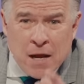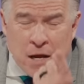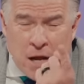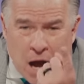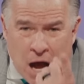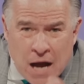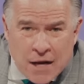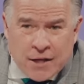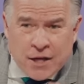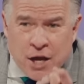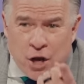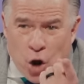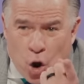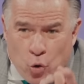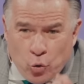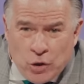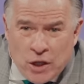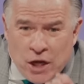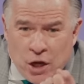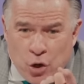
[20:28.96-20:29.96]
God can
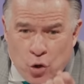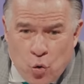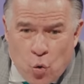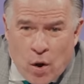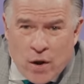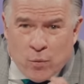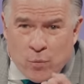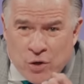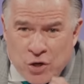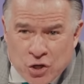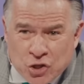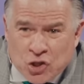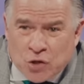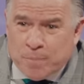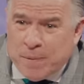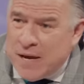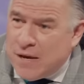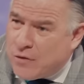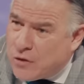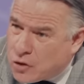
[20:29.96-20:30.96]
only anoint when you
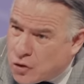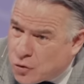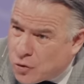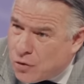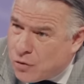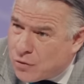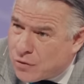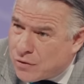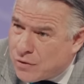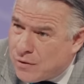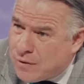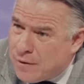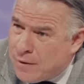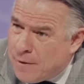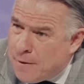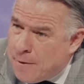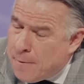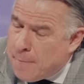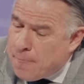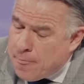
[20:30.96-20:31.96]
speak the truth.
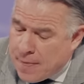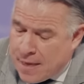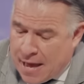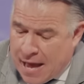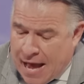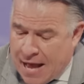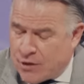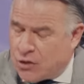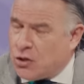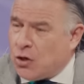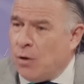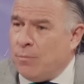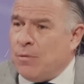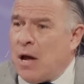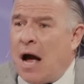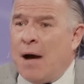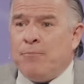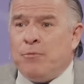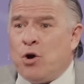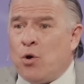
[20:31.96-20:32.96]
And so I'm,
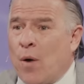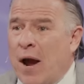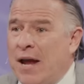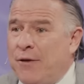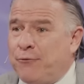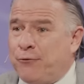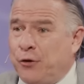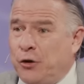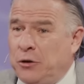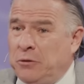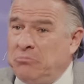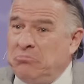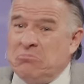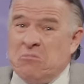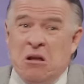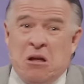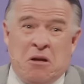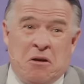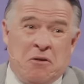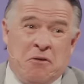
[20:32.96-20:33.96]
I'm grateful.
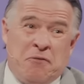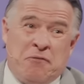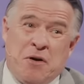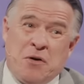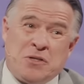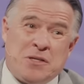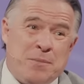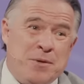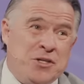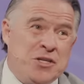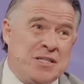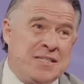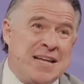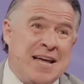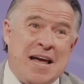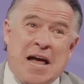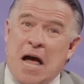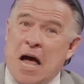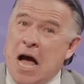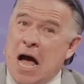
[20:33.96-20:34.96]
Folks, let me just
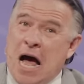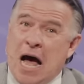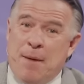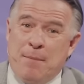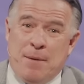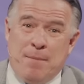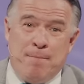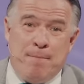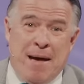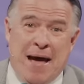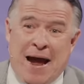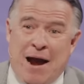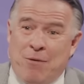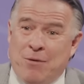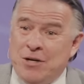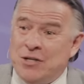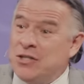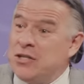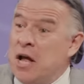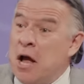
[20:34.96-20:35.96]
tell you, I'm
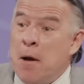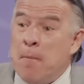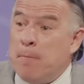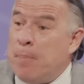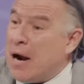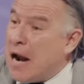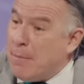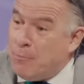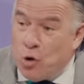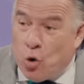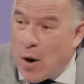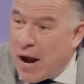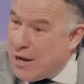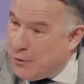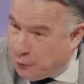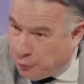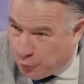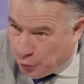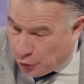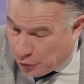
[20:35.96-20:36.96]
embarrassed, but I'm
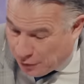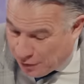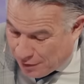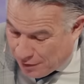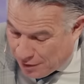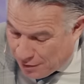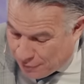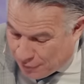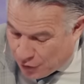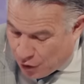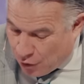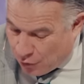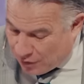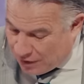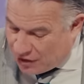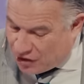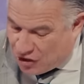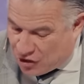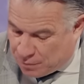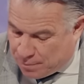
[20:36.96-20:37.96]
grateful for the
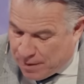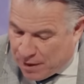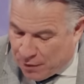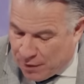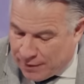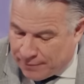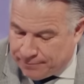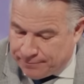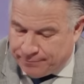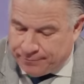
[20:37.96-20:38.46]
Holy Spirit.